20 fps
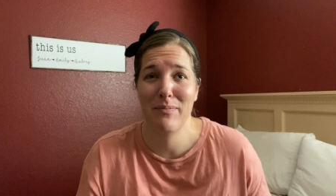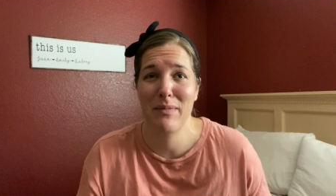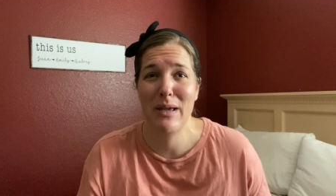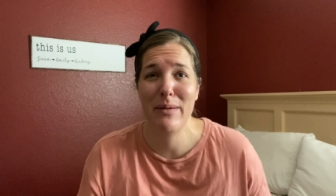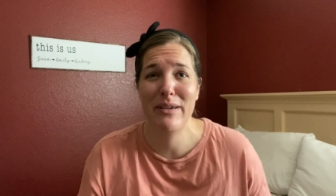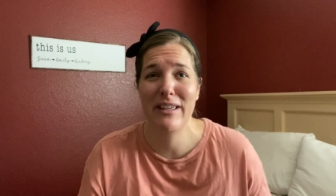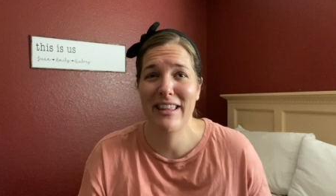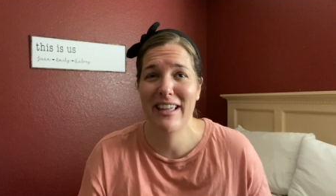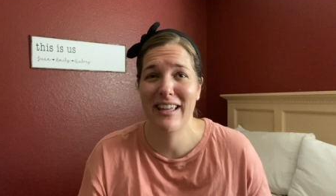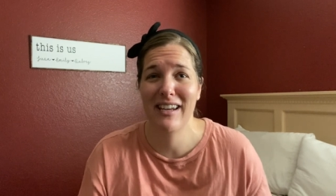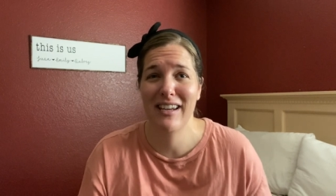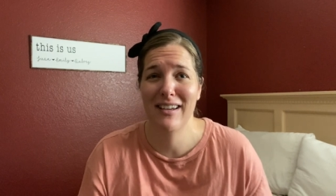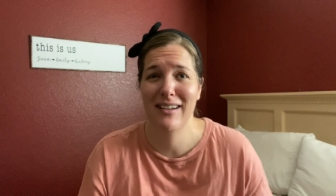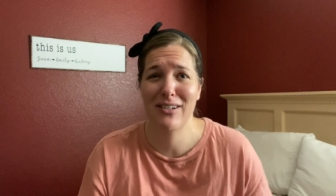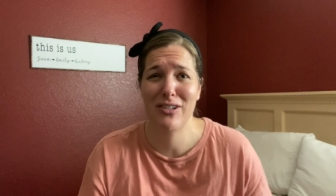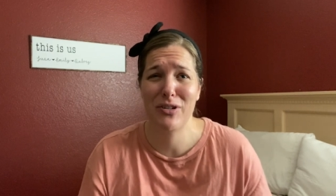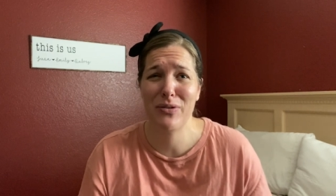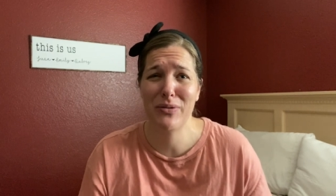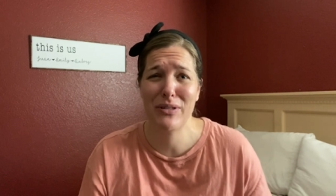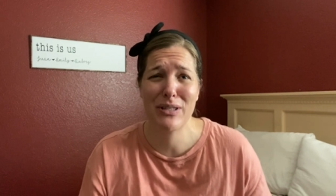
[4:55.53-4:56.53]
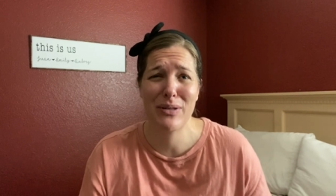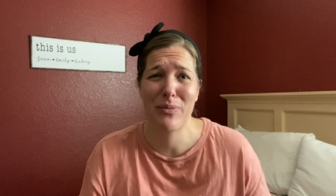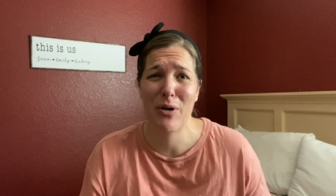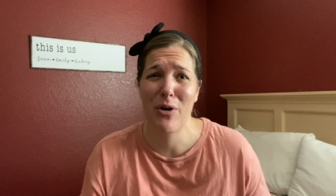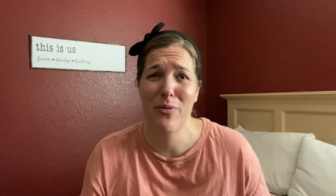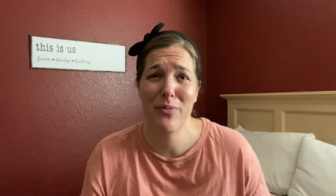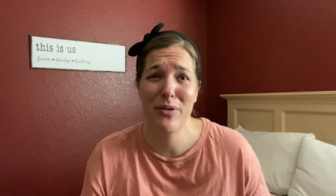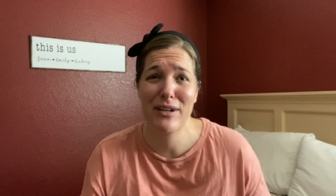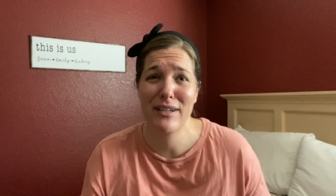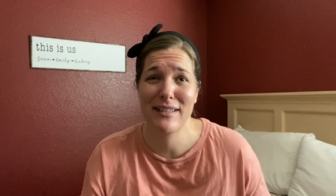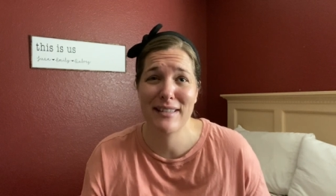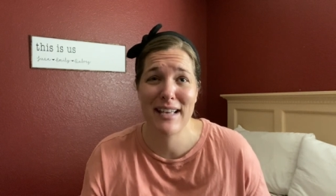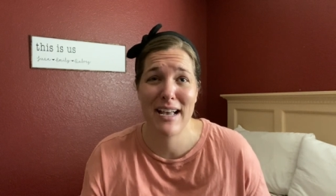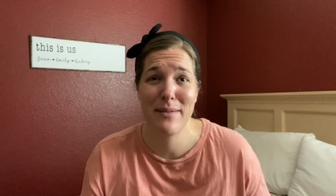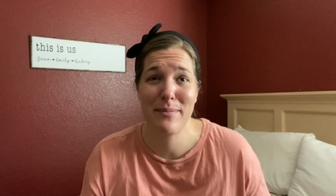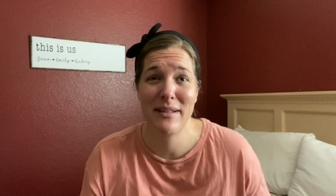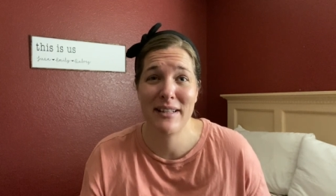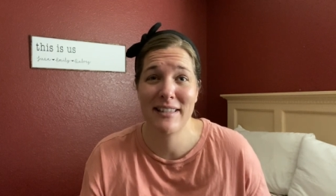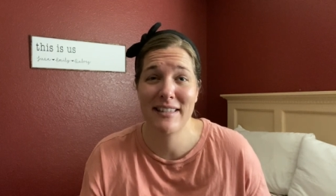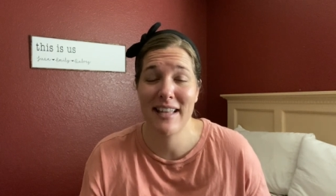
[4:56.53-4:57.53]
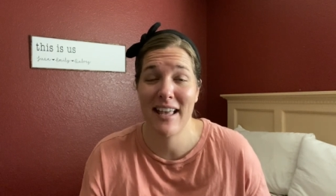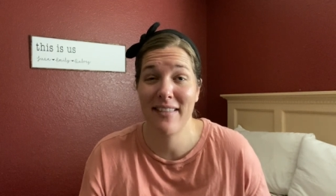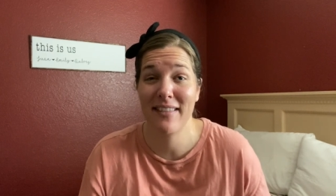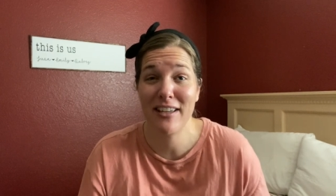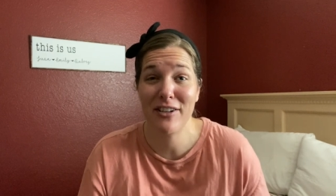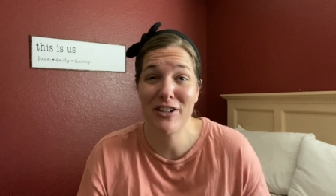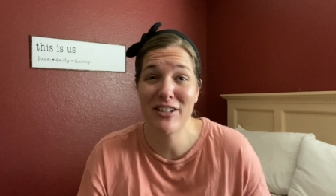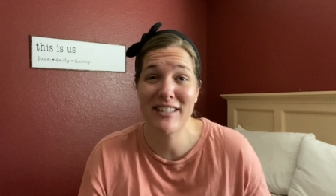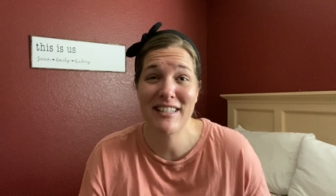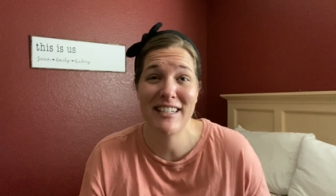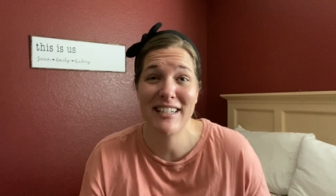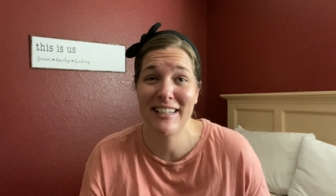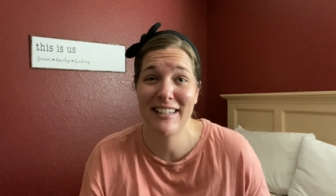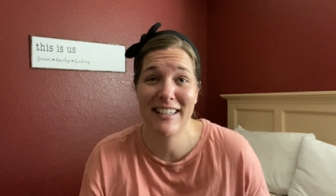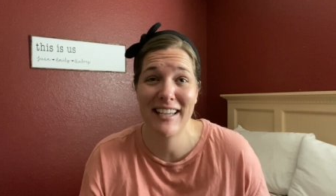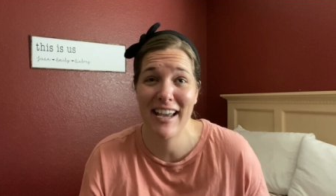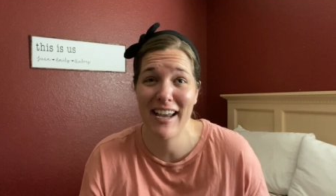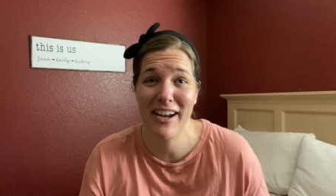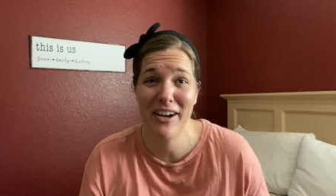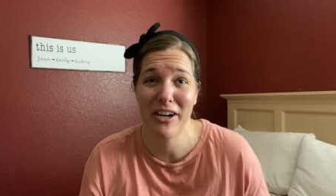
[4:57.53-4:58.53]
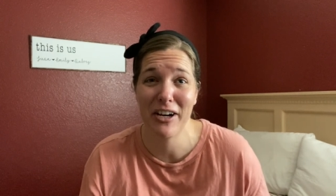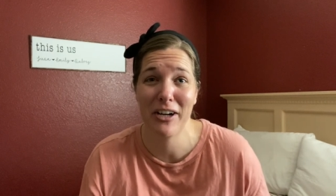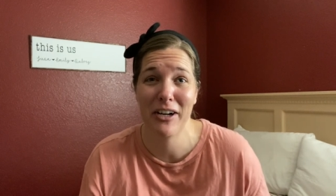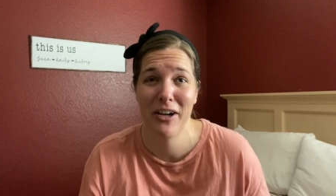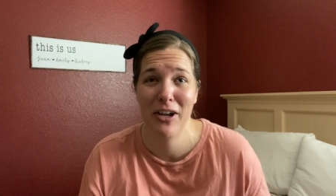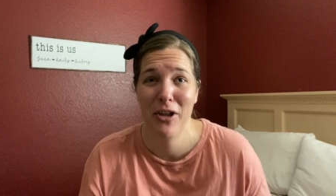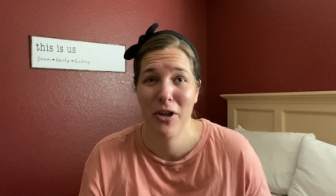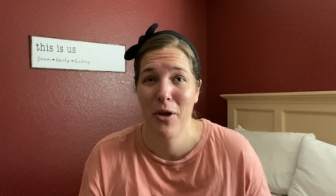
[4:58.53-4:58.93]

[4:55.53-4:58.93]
Maybe they didn't do some homework assignments and they just didn't care,